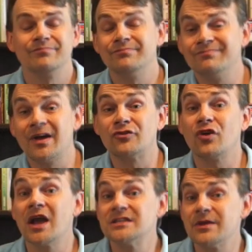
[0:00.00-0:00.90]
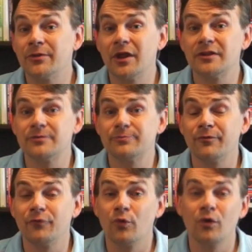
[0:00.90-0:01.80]
Mm, I tried something like this
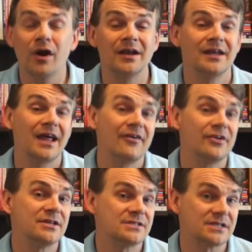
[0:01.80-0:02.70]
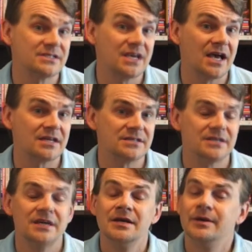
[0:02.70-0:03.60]
before. I didn't have any success.